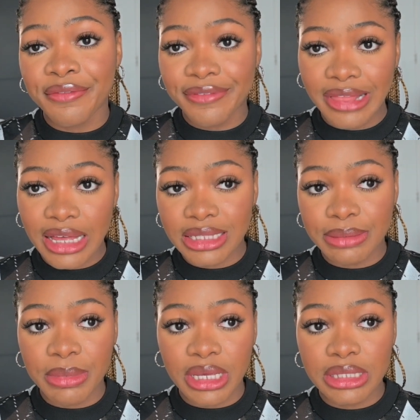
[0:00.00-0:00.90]

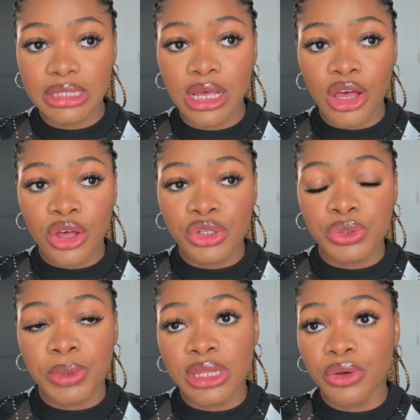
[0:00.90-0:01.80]
flatmate.
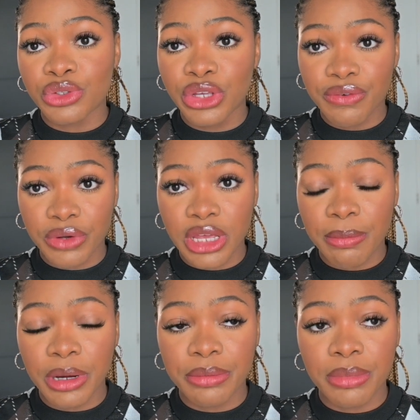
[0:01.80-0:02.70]
So when I was looking for the
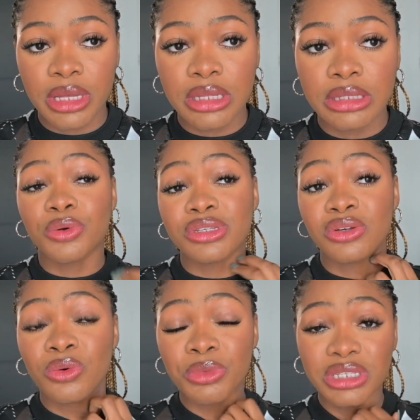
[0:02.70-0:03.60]
apartment, it was
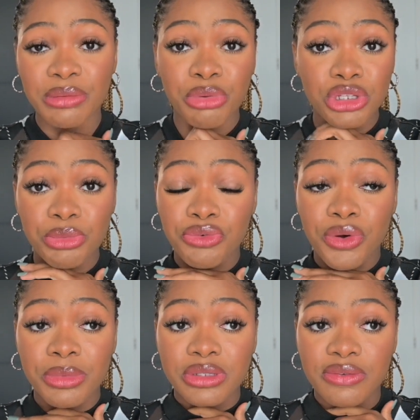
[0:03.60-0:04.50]
almost impossible for
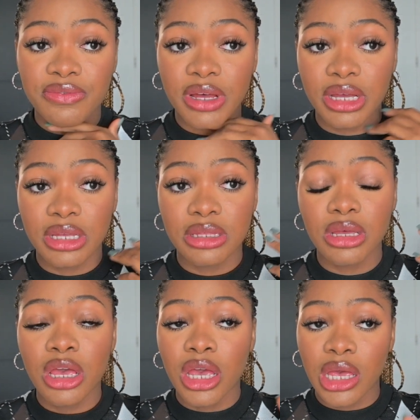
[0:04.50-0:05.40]
me to find
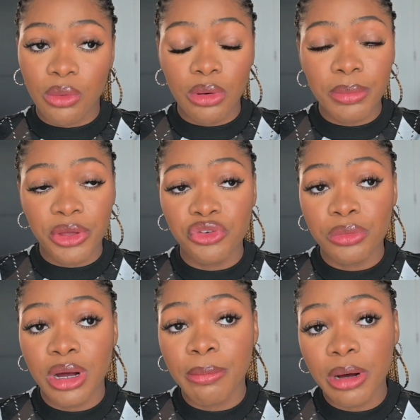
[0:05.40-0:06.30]
a one-bedroom
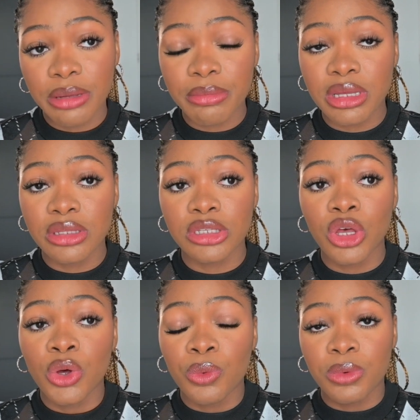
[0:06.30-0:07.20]
apartment
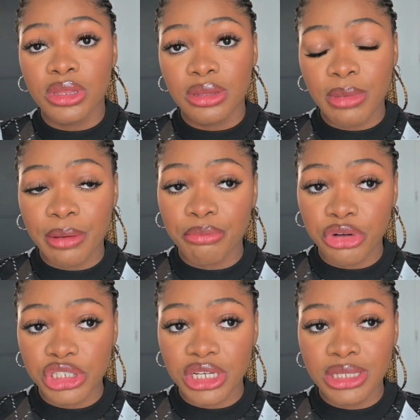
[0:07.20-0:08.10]
with my
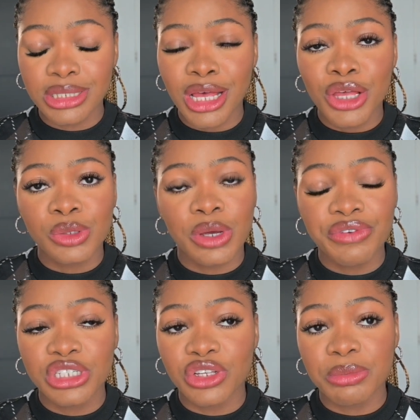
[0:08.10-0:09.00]
budget. So I
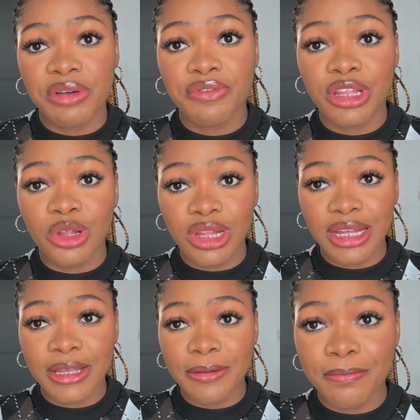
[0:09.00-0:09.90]
reached out to my friend
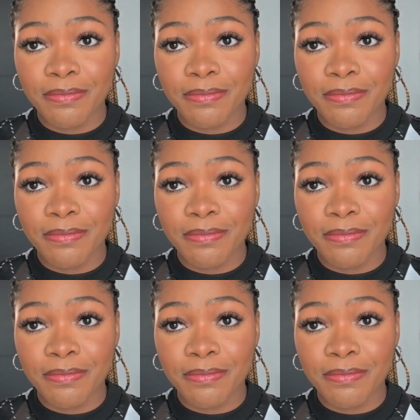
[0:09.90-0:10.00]
Lolade.